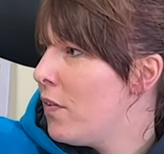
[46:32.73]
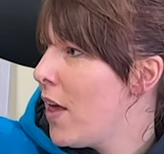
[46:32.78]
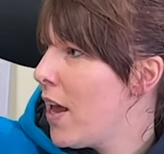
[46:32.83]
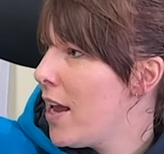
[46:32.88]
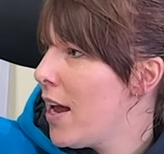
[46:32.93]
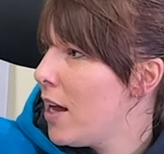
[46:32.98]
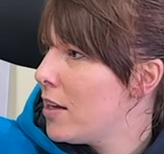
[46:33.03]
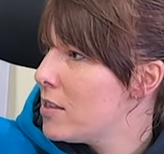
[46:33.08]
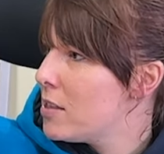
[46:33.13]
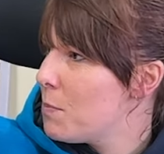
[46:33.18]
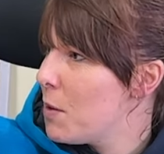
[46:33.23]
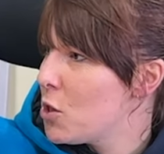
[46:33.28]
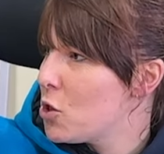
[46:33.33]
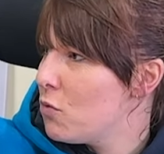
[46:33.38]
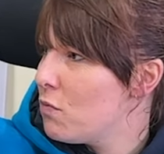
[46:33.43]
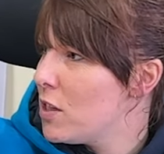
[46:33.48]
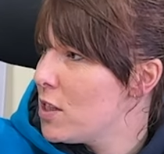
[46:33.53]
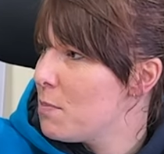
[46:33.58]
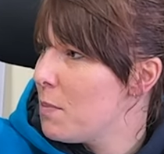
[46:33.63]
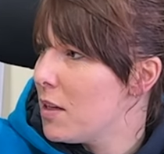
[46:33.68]
They had
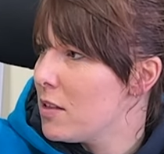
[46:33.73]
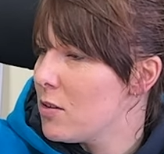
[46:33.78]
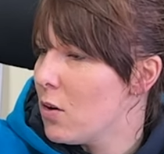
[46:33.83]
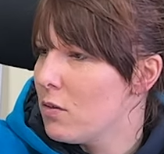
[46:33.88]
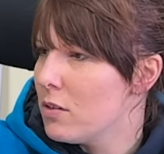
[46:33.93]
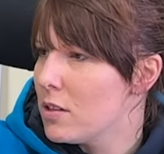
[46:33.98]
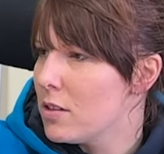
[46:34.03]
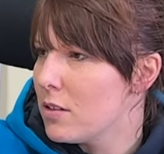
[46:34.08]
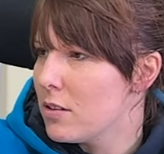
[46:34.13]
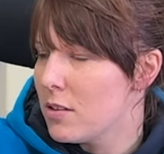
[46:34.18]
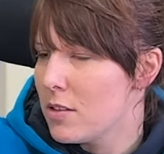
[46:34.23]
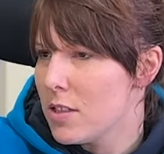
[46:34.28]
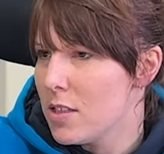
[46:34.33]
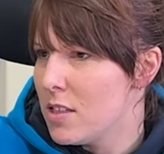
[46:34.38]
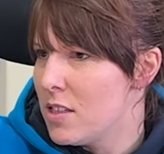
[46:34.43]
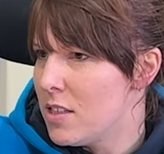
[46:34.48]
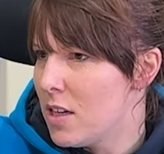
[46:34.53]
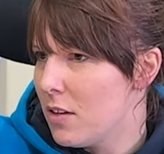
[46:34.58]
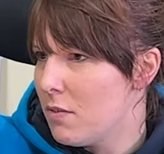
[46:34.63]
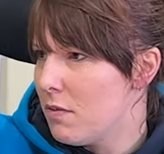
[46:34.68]
special wristbands, obviously, because
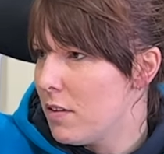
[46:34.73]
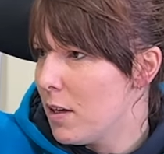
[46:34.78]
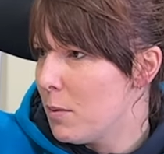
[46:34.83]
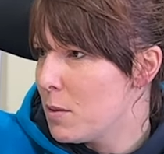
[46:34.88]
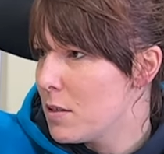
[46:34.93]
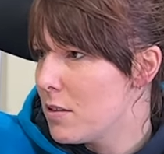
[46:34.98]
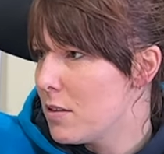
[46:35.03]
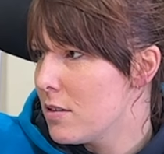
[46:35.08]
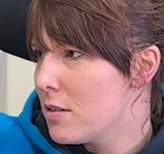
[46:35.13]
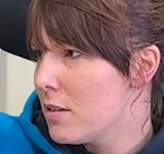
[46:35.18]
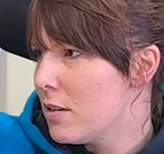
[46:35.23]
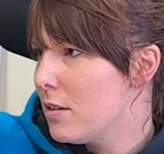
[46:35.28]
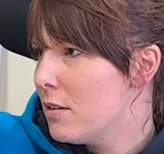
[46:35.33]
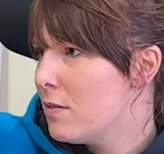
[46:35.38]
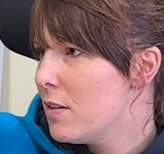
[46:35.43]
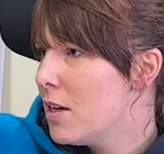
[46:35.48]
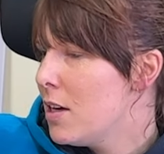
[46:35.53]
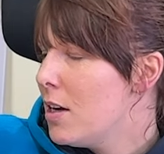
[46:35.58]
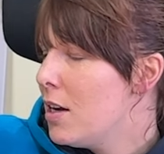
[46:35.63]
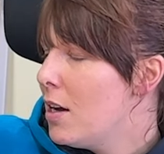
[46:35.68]
she's dead famous and stuff.